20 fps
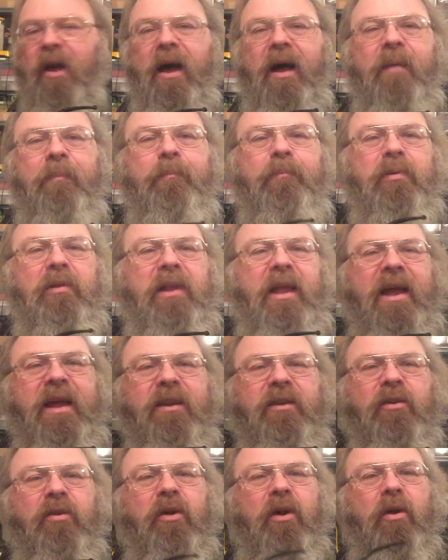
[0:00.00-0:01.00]
a
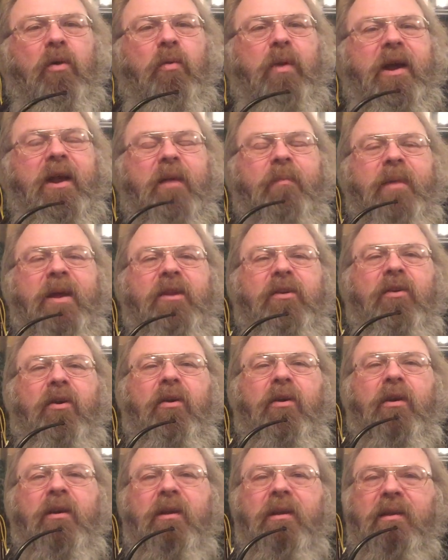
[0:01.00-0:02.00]
blend
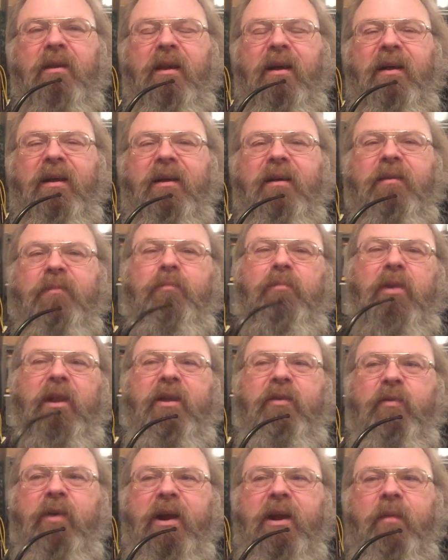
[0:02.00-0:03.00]
recommender.
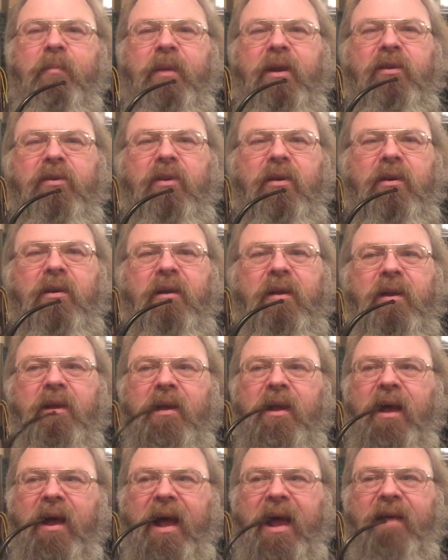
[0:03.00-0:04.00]
Blend recommender.
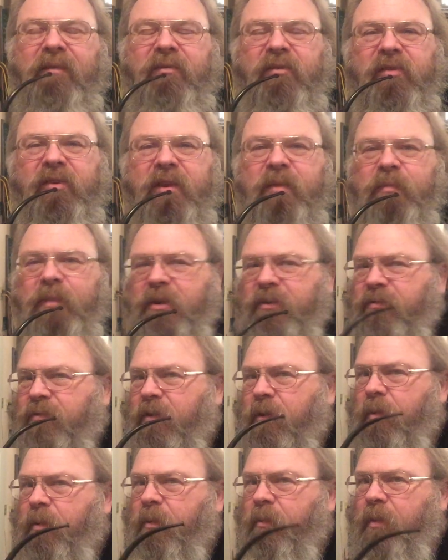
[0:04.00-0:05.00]
I haven't seen much
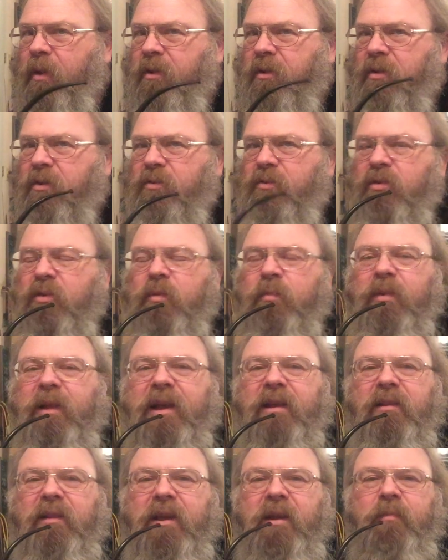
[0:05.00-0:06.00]
from him on YouTube
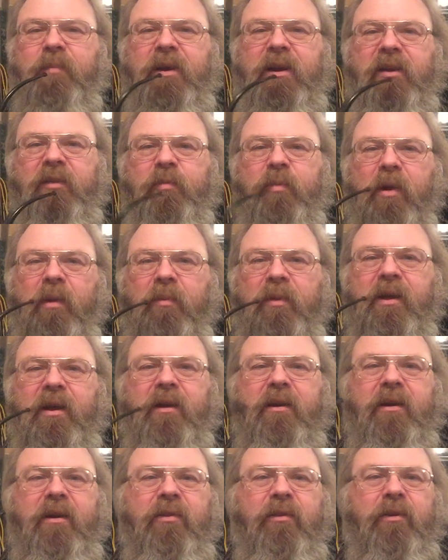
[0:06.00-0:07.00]
lately, but he's probably
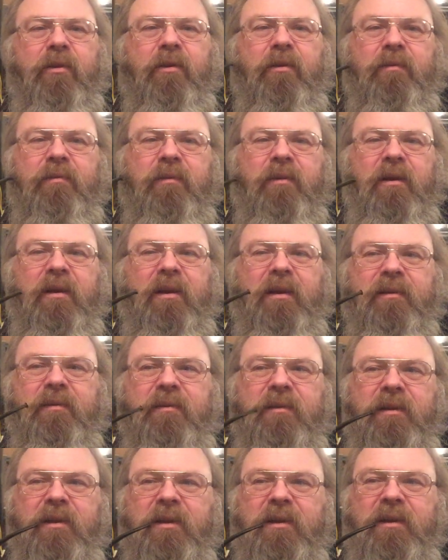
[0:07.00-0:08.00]
on other
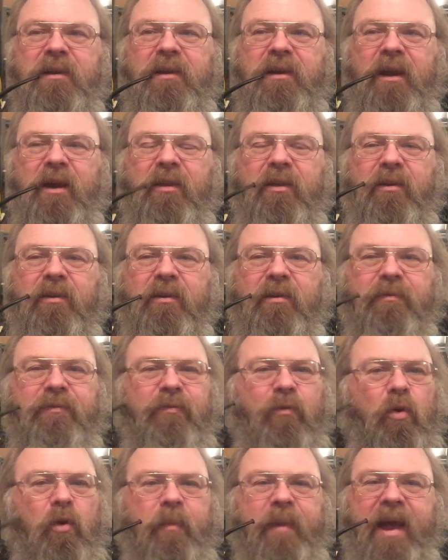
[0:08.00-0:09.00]

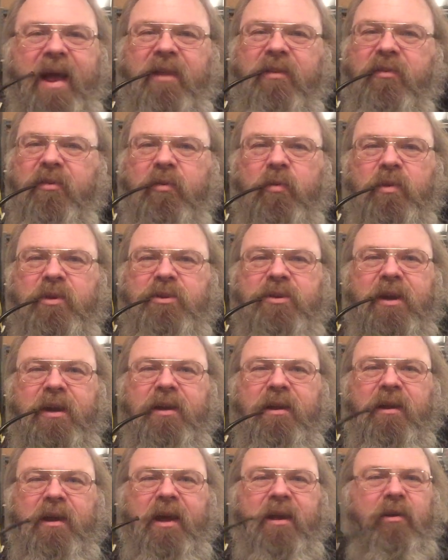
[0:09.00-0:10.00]
formats, which
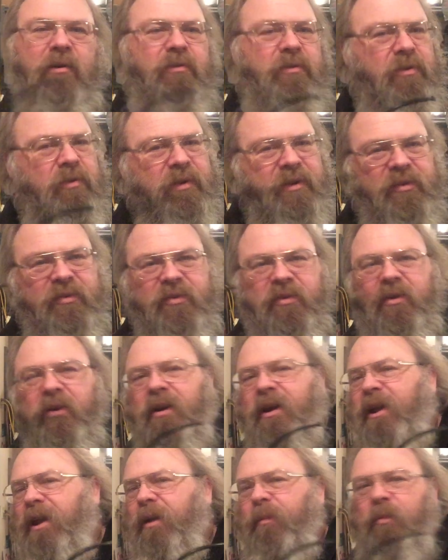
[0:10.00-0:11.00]
I don't do
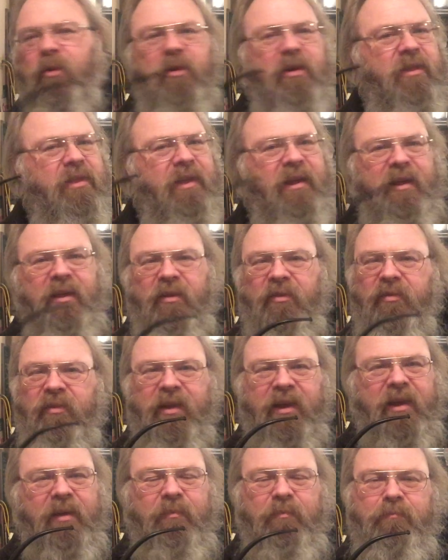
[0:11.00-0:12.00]
Instagram or anything
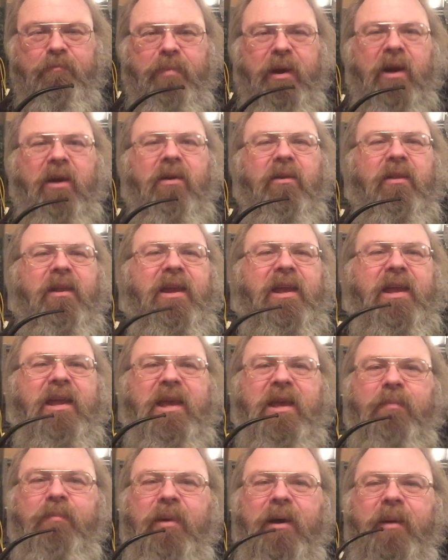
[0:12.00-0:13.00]
else. I can barely
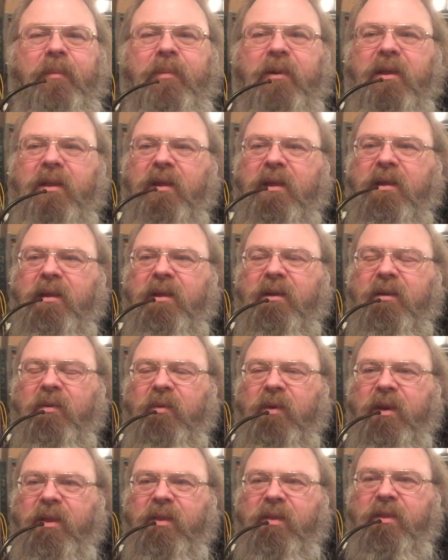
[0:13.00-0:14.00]
keep up
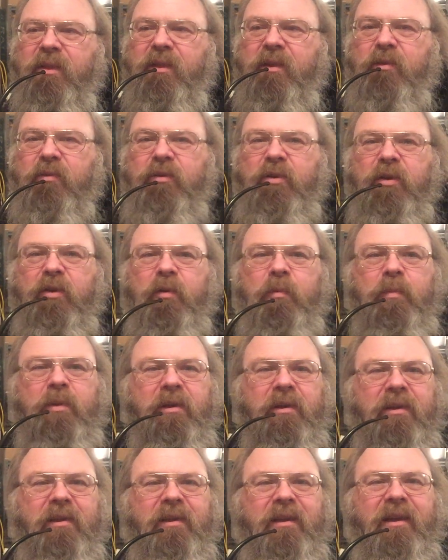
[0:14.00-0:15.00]
with YouTube
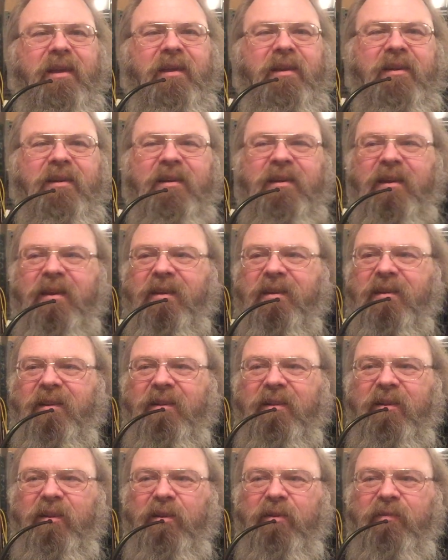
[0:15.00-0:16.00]
and
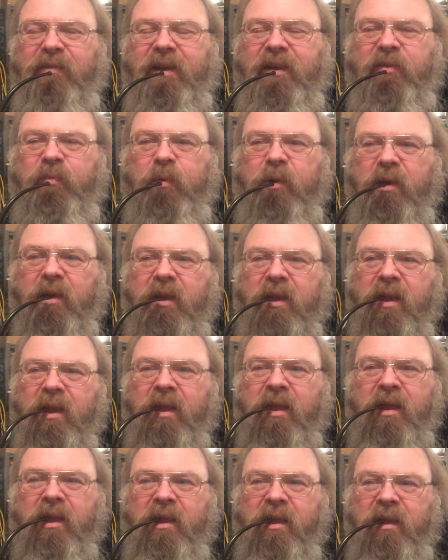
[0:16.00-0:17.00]
a little Facebook.
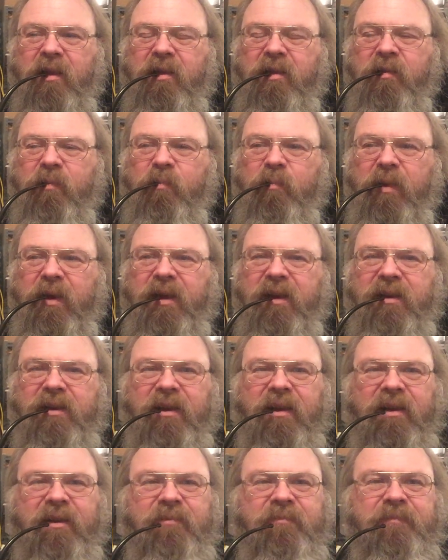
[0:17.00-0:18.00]

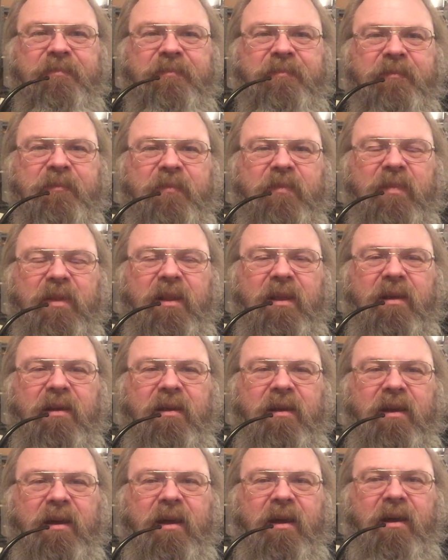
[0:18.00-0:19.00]
But
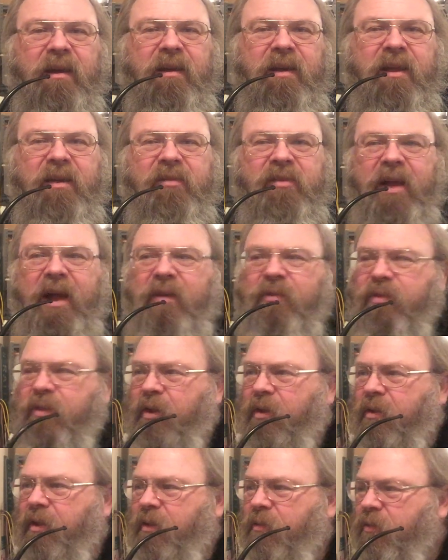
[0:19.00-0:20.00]
he's out
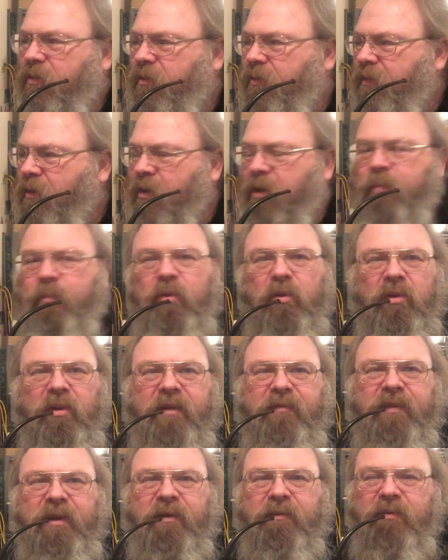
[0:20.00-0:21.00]
there. He was very
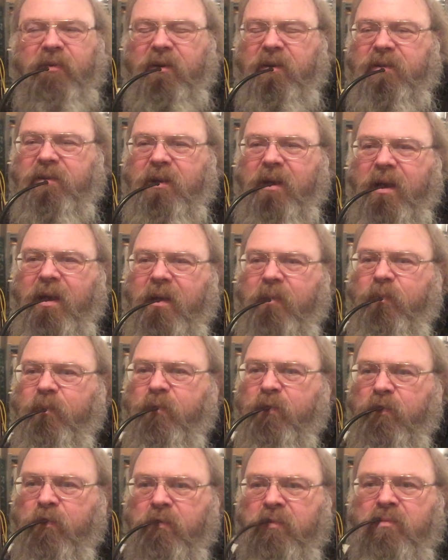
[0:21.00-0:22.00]
prolific for a time,
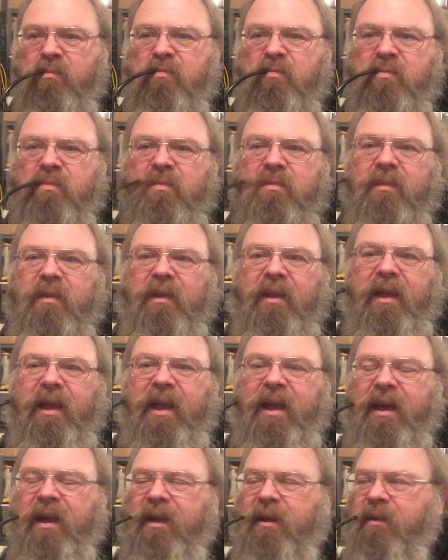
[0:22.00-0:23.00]

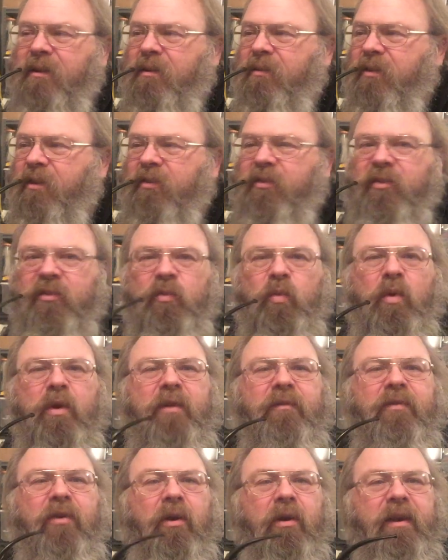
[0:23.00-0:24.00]
and this is
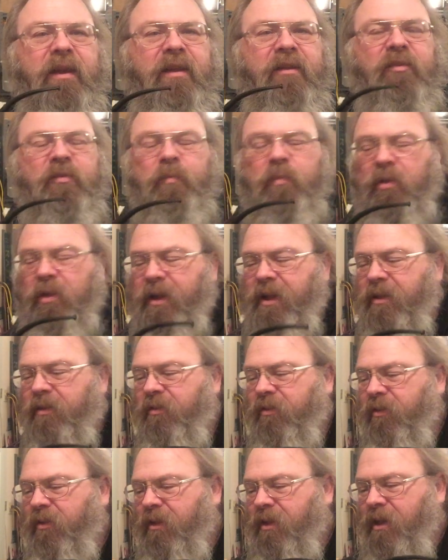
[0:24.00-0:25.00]
one of his
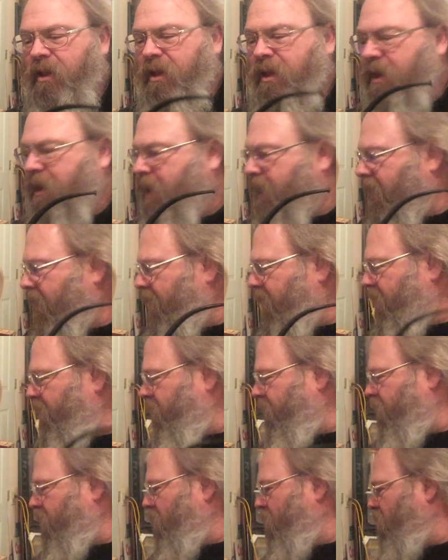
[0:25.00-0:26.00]
blends, and
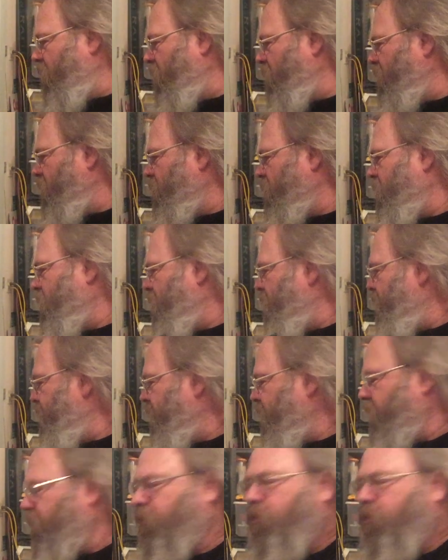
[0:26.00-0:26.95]
it's called On the